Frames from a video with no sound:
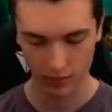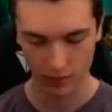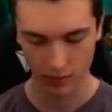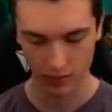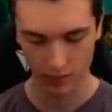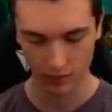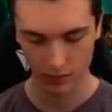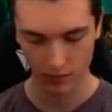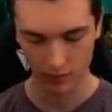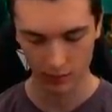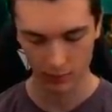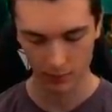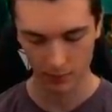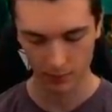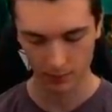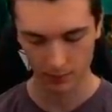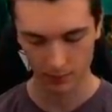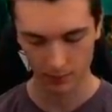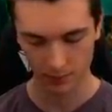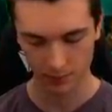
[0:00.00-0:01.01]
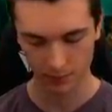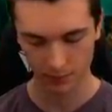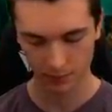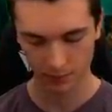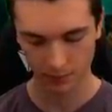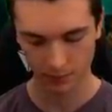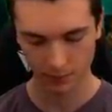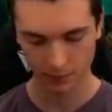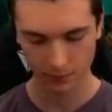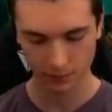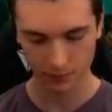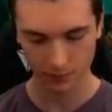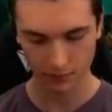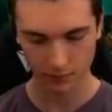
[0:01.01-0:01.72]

No one is speaking in this clip.